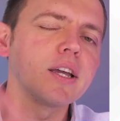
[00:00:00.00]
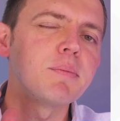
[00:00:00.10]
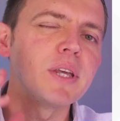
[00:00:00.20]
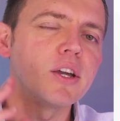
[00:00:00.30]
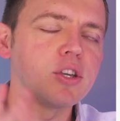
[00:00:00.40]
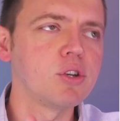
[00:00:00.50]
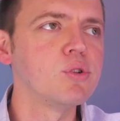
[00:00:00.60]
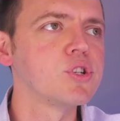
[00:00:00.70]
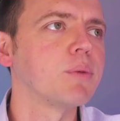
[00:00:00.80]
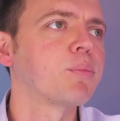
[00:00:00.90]
It can be a
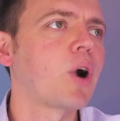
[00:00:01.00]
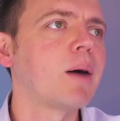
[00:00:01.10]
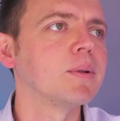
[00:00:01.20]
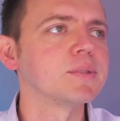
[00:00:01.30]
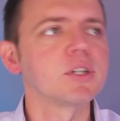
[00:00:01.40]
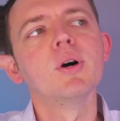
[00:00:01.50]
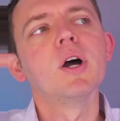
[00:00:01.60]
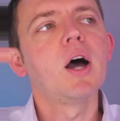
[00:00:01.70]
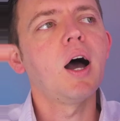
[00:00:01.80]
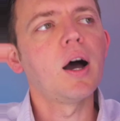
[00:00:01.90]
huge problem. So
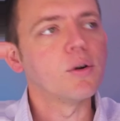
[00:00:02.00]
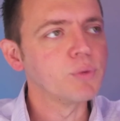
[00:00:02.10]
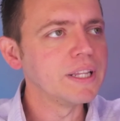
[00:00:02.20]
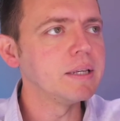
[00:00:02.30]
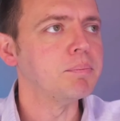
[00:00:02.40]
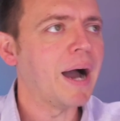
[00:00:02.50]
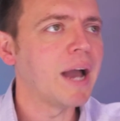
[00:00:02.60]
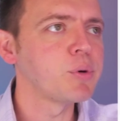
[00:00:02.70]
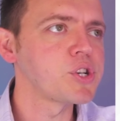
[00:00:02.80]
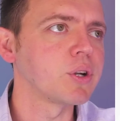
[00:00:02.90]
uh, really
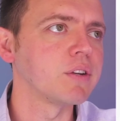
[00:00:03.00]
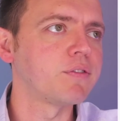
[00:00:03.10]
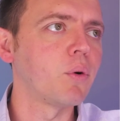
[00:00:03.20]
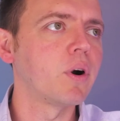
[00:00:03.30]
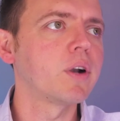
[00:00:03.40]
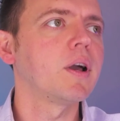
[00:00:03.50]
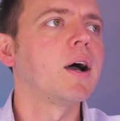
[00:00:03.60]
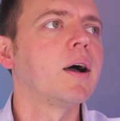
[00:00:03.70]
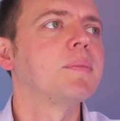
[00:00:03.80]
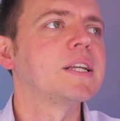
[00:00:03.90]
buy what you can afford
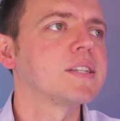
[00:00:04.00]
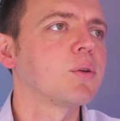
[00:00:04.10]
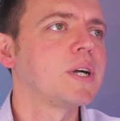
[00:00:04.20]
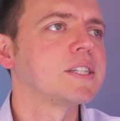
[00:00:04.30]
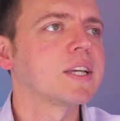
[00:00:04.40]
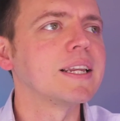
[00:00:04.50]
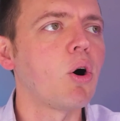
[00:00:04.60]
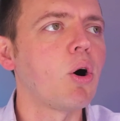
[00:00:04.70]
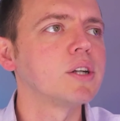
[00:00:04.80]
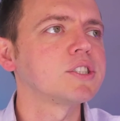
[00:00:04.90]
uh, because otherwise it can
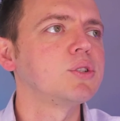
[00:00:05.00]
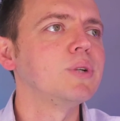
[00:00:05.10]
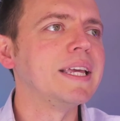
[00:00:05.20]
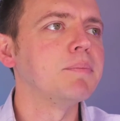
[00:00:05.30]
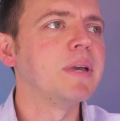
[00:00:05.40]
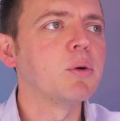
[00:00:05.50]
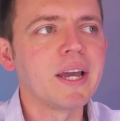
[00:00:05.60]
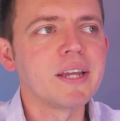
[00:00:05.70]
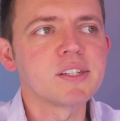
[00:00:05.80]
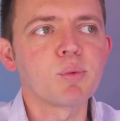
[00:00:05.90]
cost you in a big
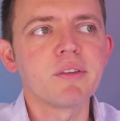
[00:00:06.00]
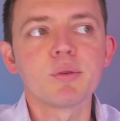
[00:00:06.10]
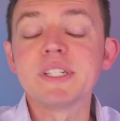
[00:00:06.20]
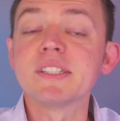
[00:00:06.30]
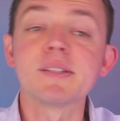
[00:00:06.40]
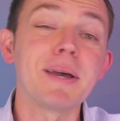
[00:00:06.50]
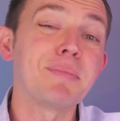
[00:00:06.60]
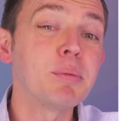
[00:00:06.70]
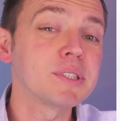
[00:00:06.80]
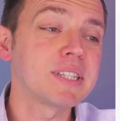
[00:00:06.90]
way. And it's one of the reasons
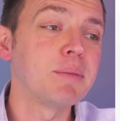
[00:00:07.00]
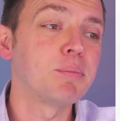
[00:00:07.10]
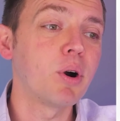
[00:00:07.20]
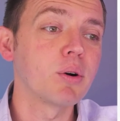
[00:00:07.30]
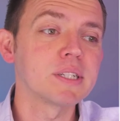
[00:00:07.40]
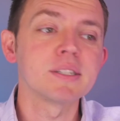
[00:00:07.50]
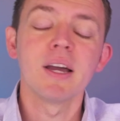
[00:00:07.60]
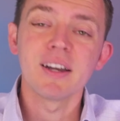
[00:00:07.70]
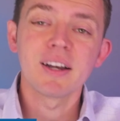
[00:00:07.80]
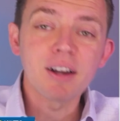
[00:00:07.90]
that people stay broke because
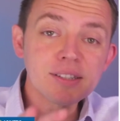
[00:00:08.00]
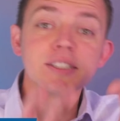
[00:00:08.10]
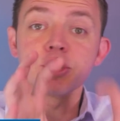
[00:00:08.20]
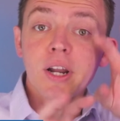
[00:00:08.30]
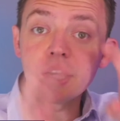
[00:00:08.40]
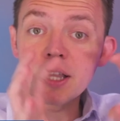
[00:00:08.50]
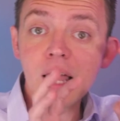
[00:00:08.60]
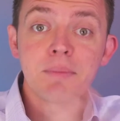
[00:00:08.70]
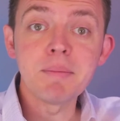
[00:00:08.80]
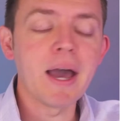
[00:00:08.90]
you're constantly trying to
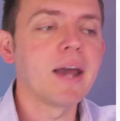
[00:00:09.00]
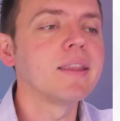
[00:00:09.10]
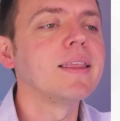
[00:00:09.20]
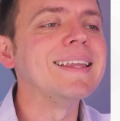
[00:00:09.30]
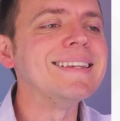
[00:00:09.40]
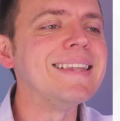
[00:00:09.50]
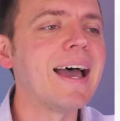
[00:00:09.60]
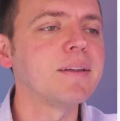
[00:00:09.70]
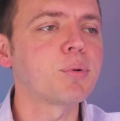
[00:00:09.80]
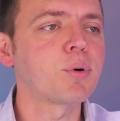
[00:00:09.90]
climb out of the
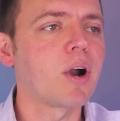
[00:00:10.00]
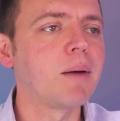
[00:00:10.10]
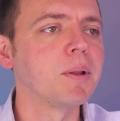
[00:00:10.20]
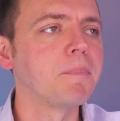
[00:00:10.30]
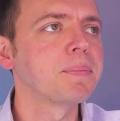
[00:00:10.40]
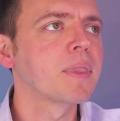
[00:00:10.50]
debt problem.